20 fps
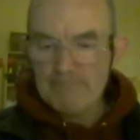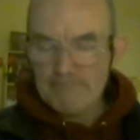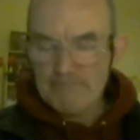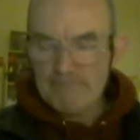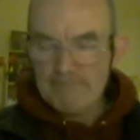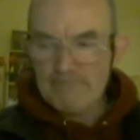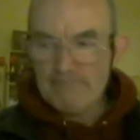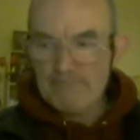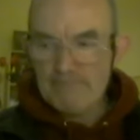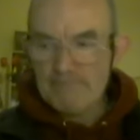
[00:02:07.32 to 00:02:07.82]

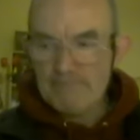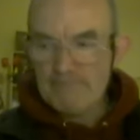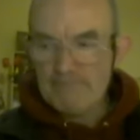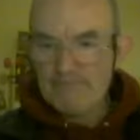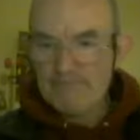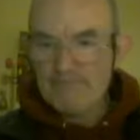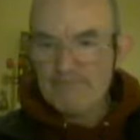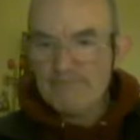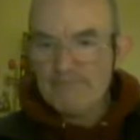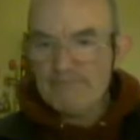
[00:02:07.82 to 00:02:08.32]

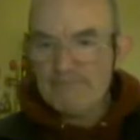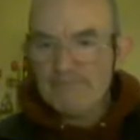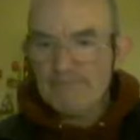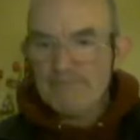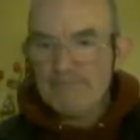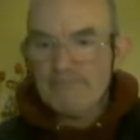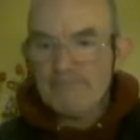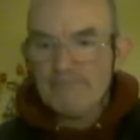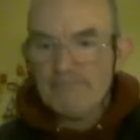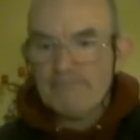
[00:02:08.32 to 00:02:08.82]

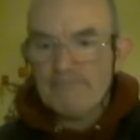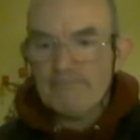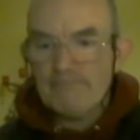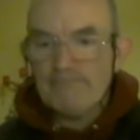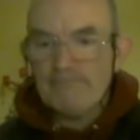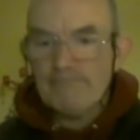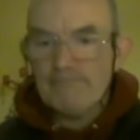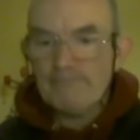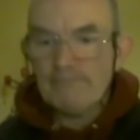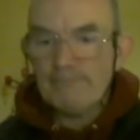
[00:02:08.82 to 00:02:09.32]

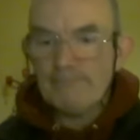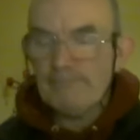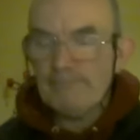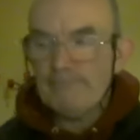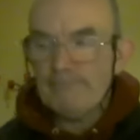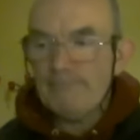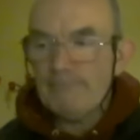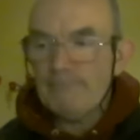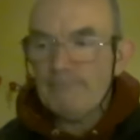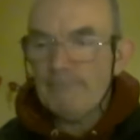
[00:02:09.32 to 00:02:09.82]

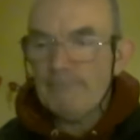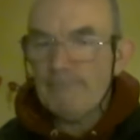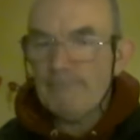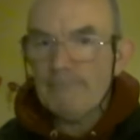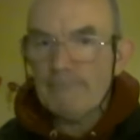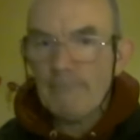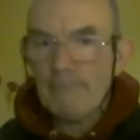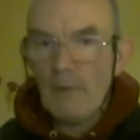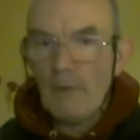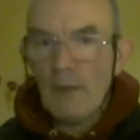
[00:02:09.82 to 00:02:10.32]

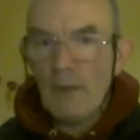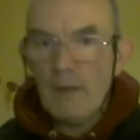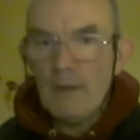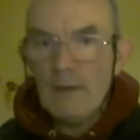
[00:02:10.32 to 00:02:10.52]
No one is speaking in this clip.